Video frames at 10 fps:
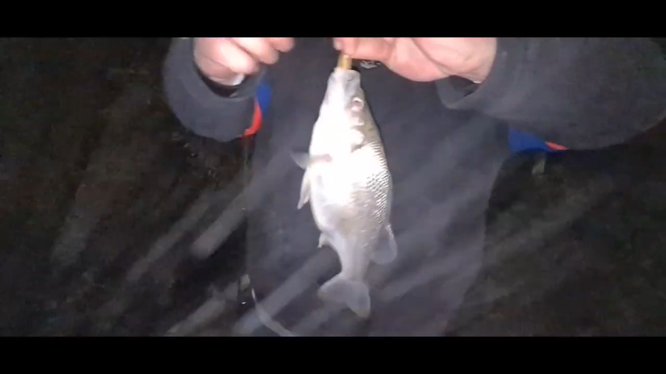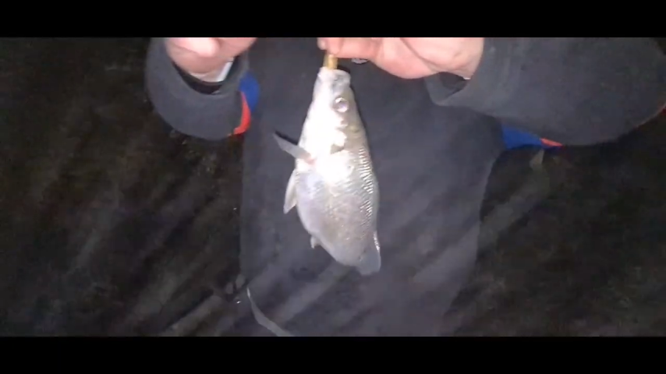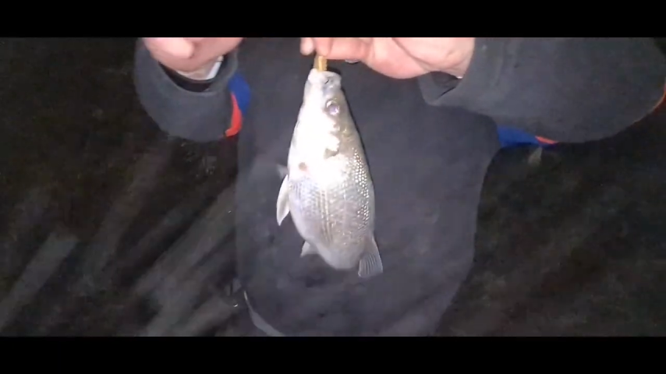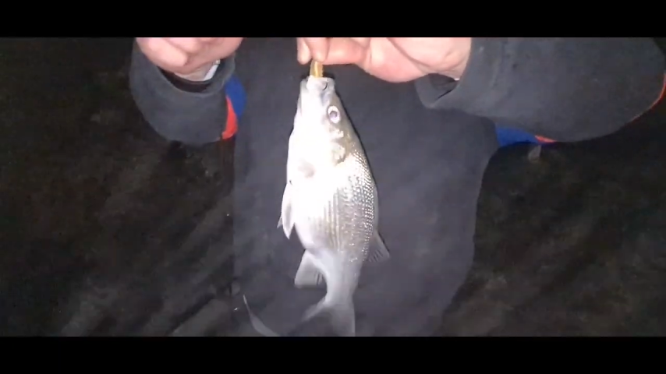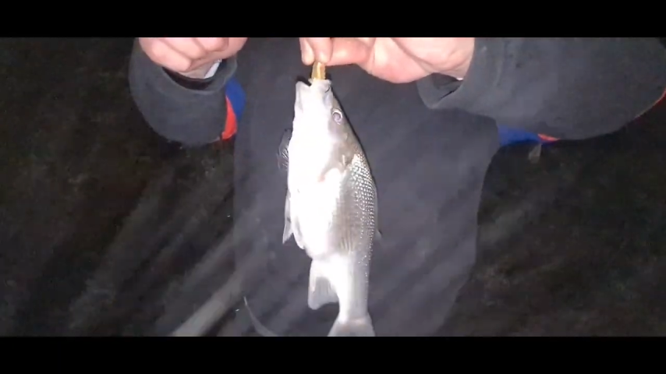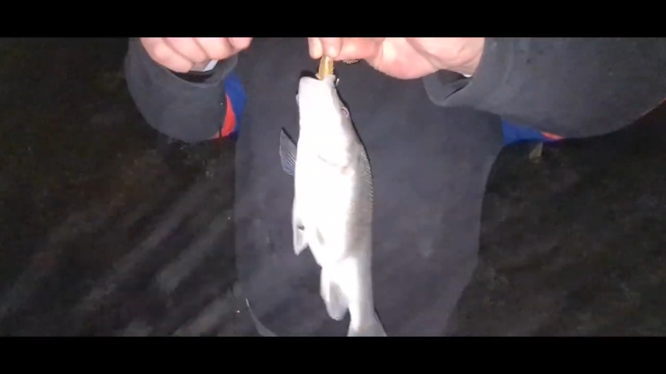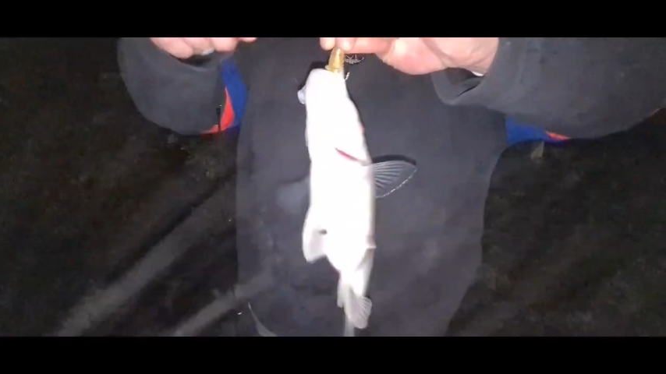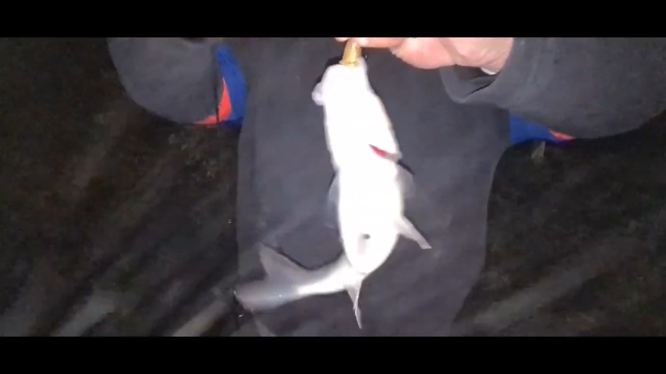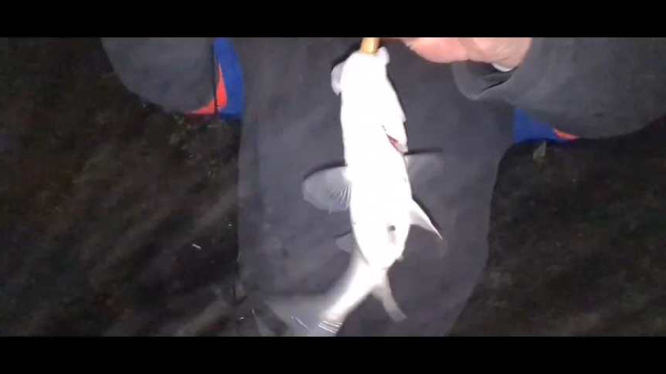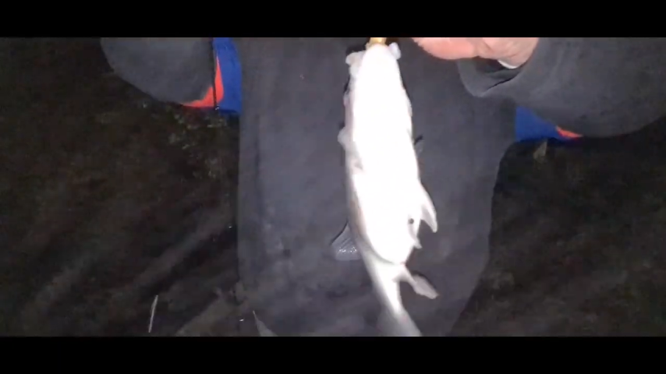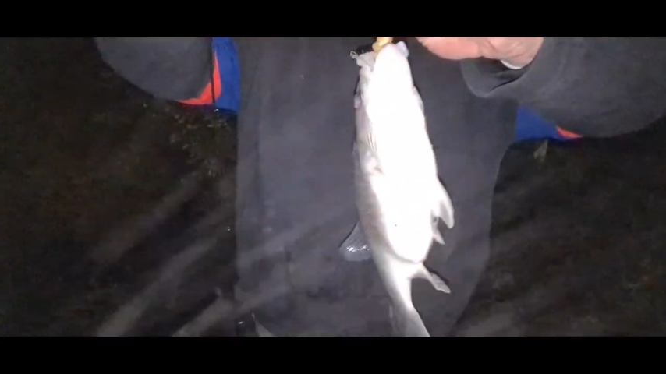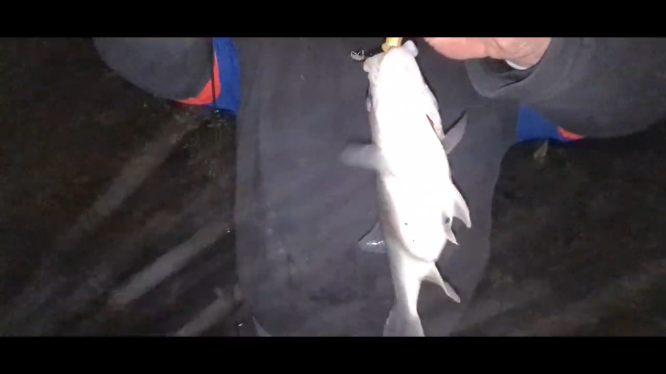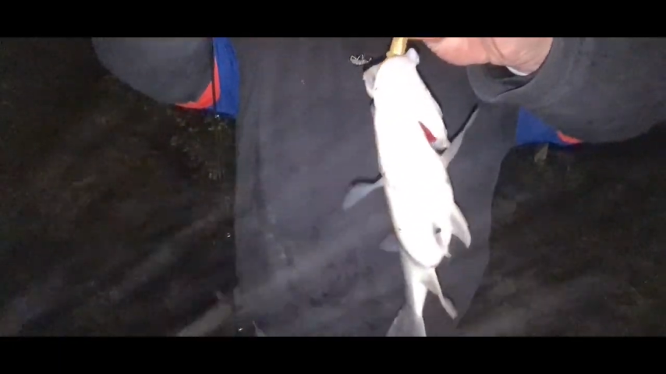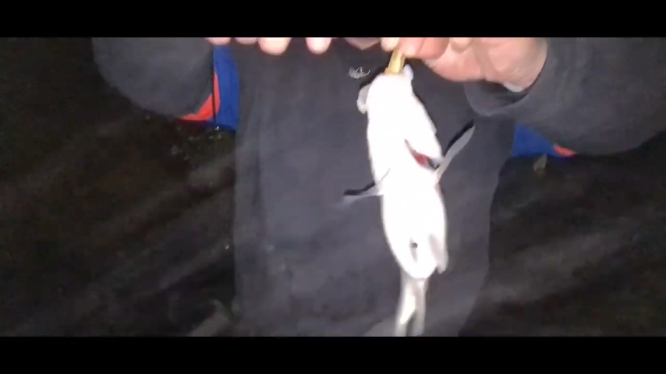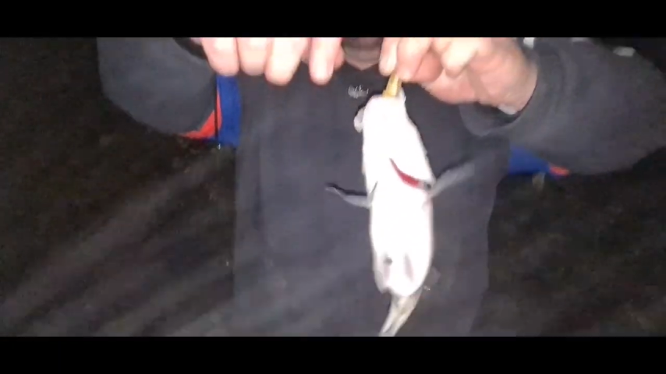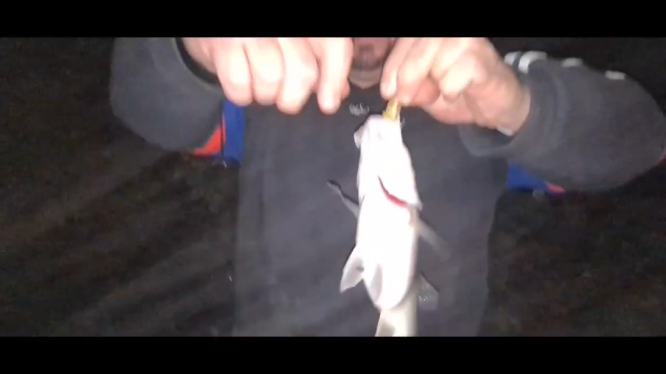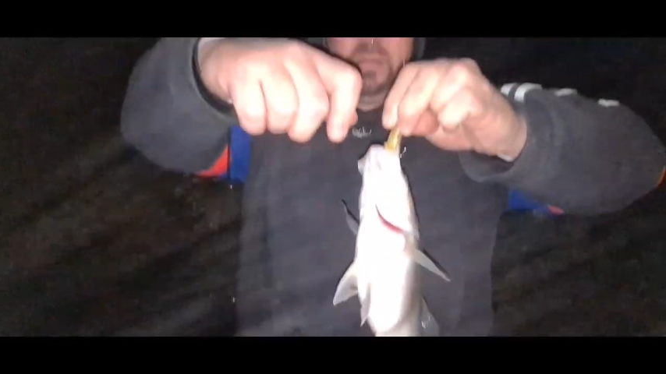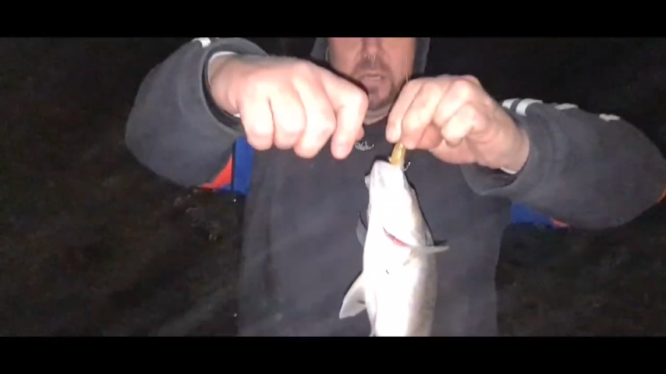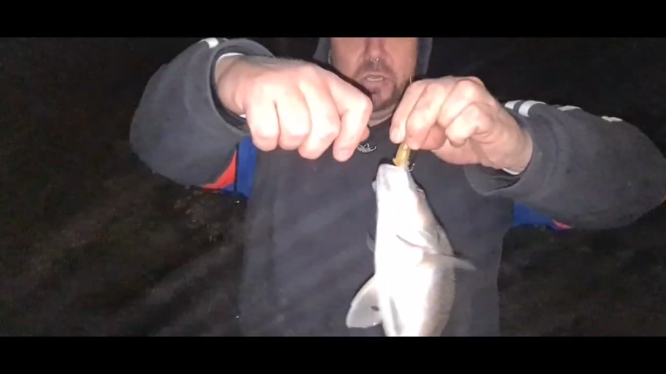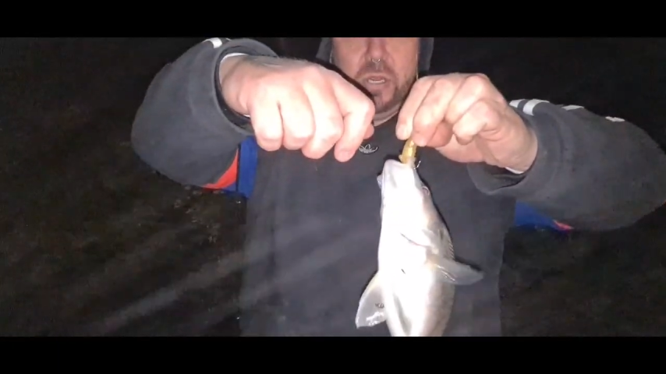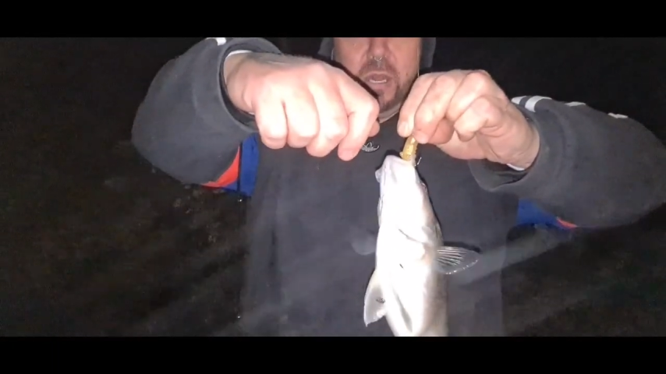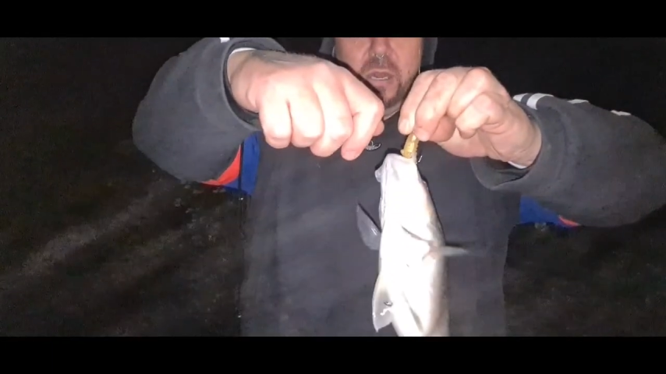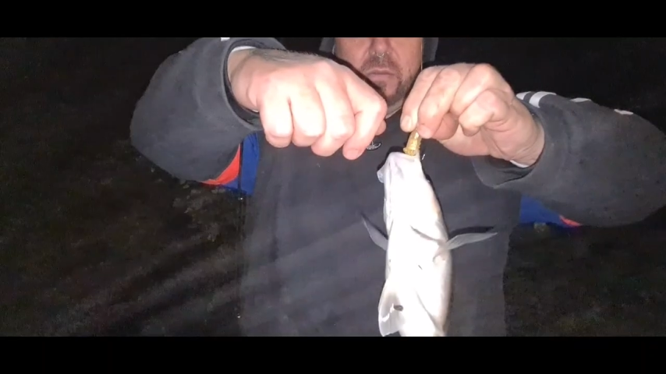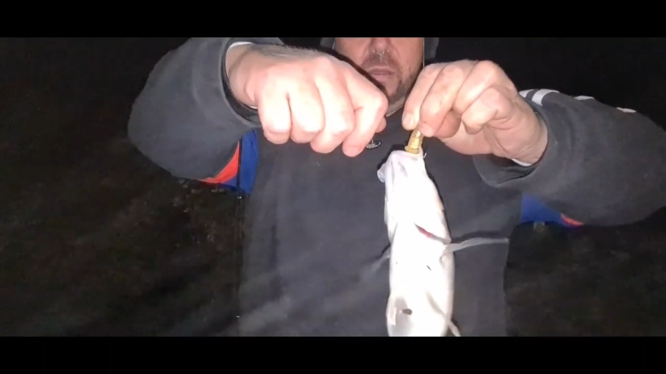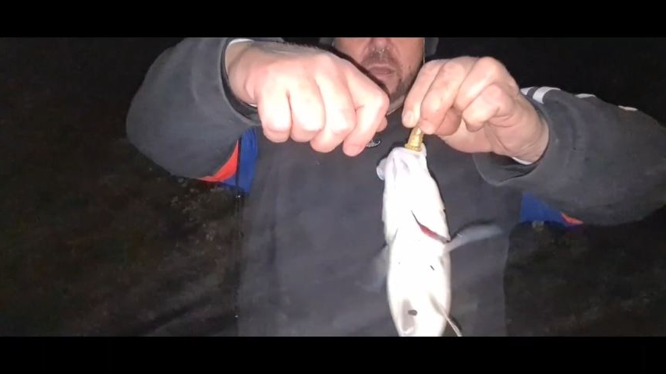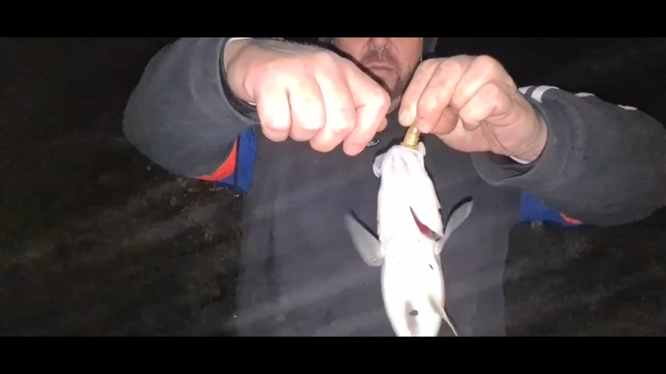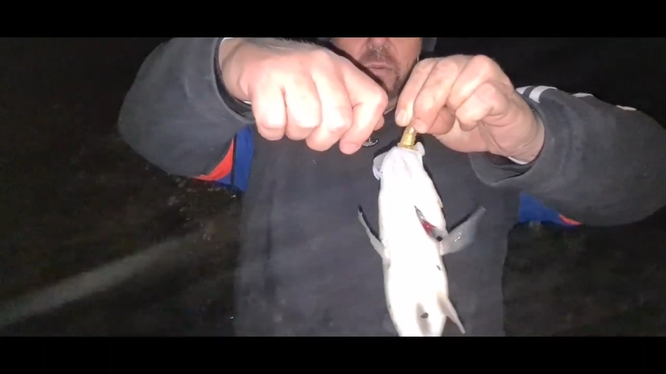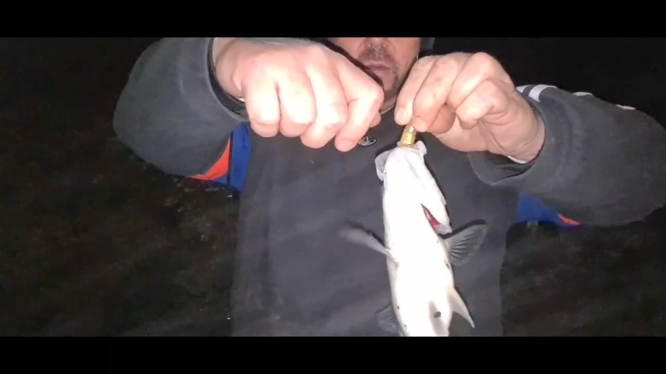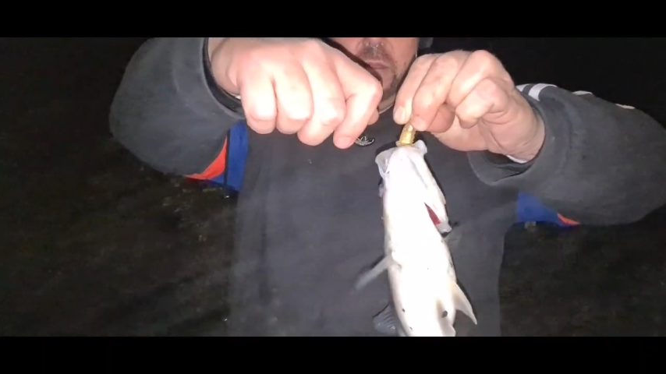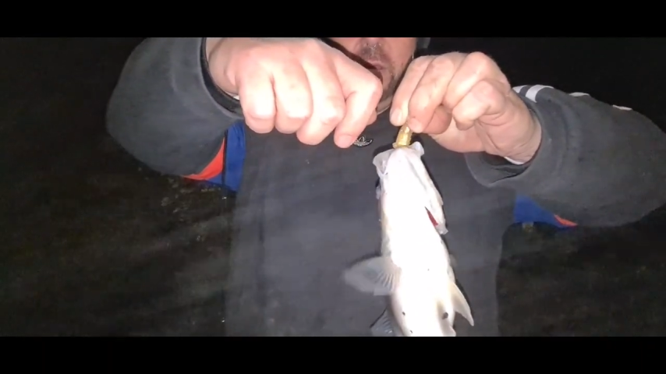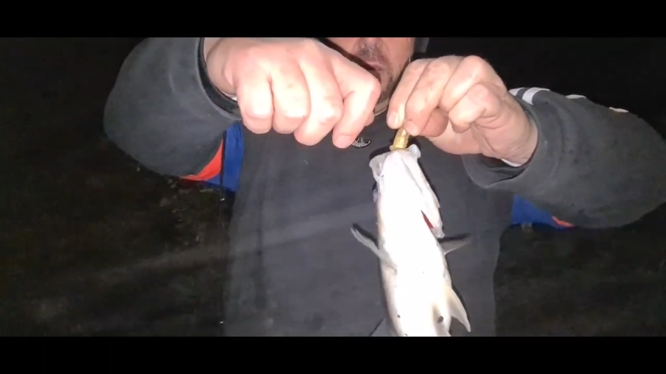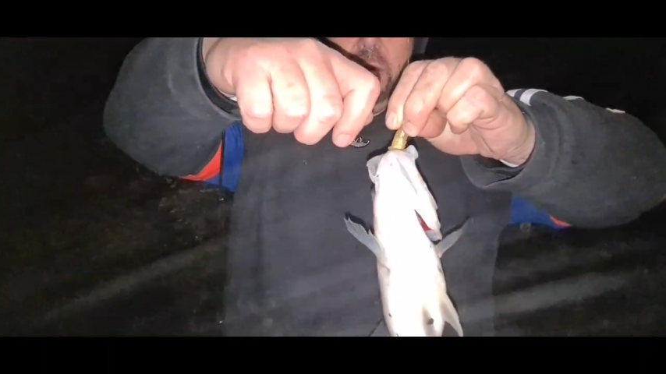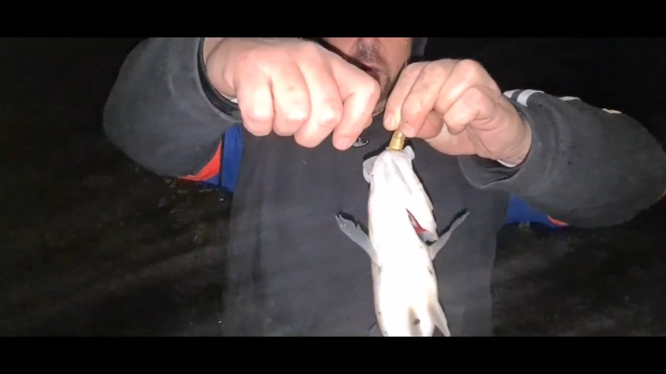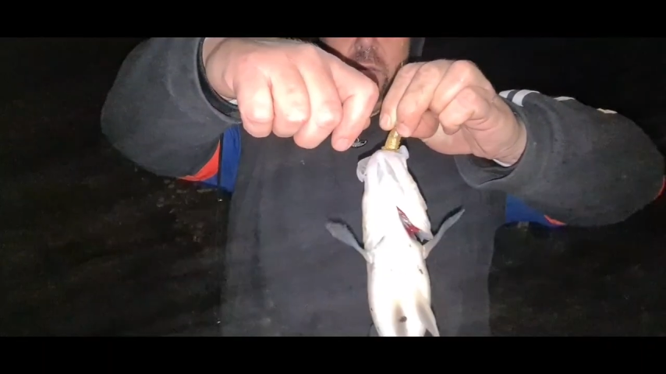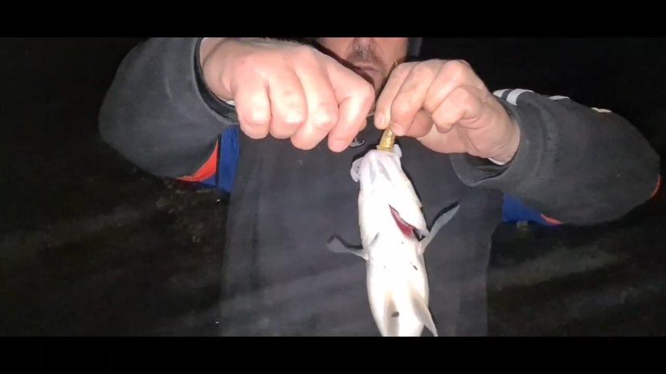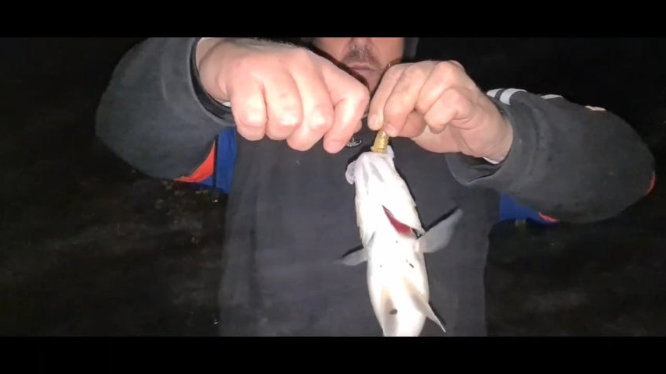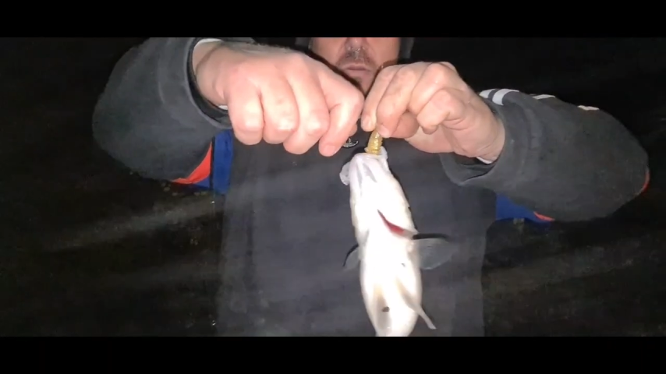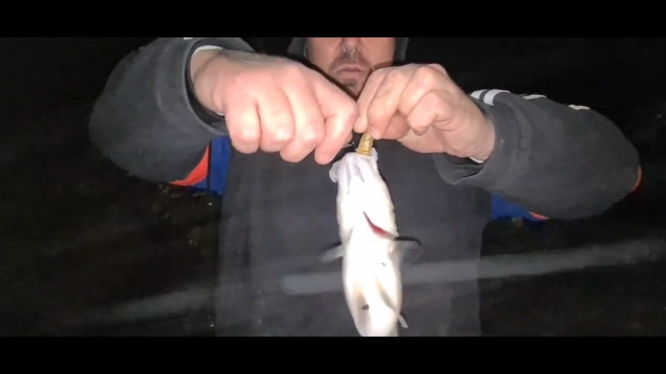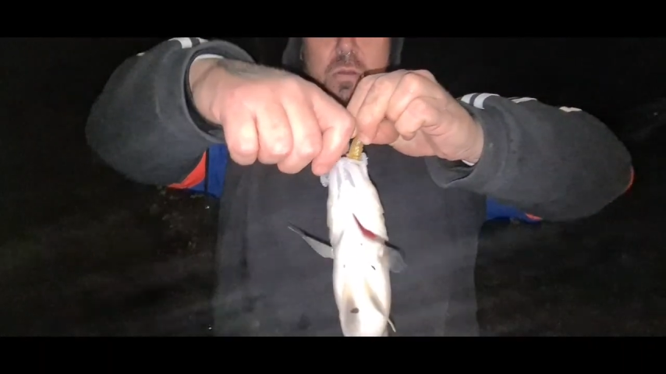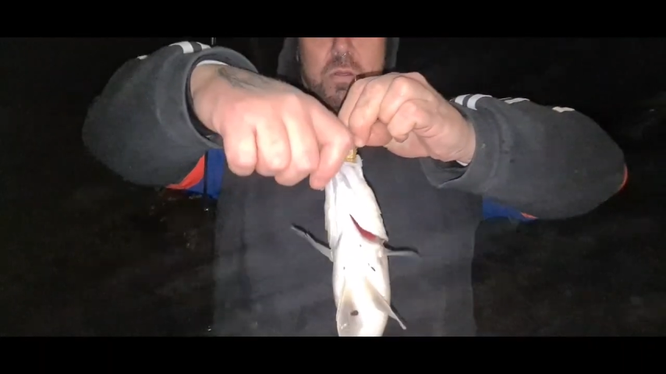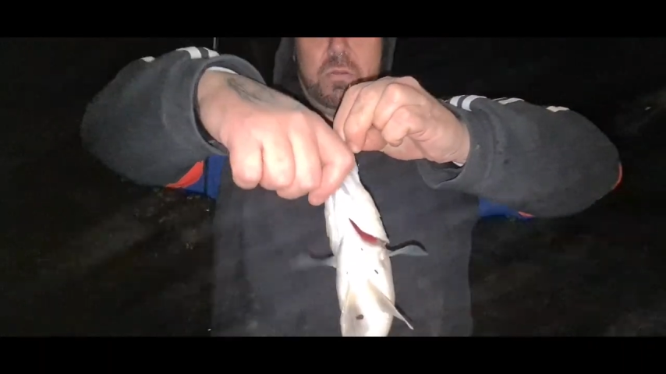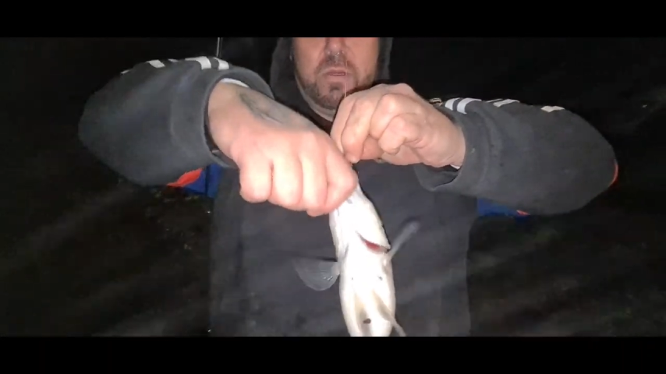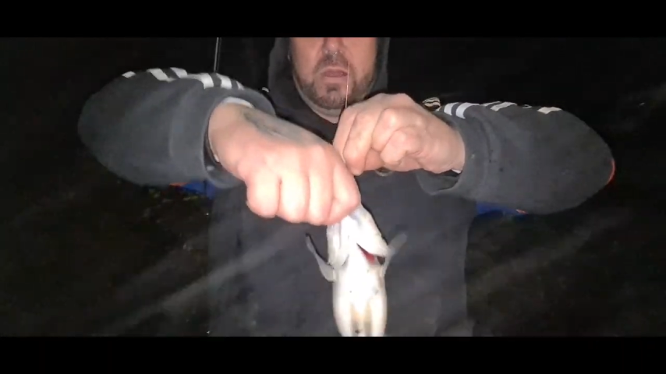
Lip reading: No face is visible, so there are no lips to read.